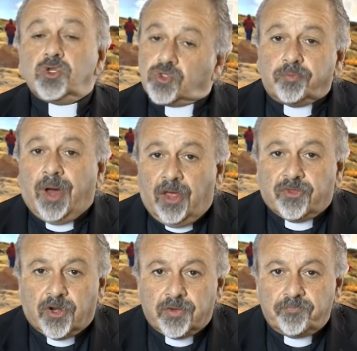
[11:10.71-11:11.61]
to
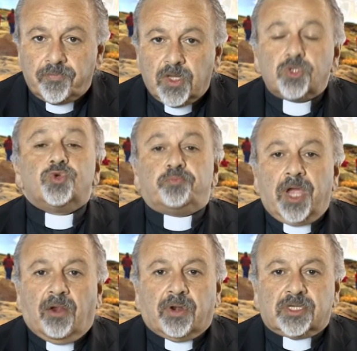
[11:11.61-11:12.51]
mother, to
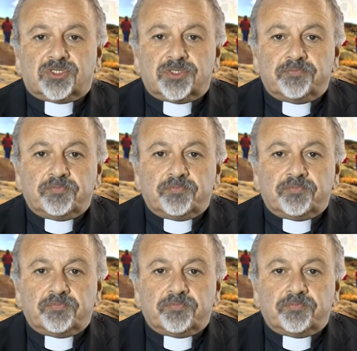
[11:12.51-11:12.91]
parent,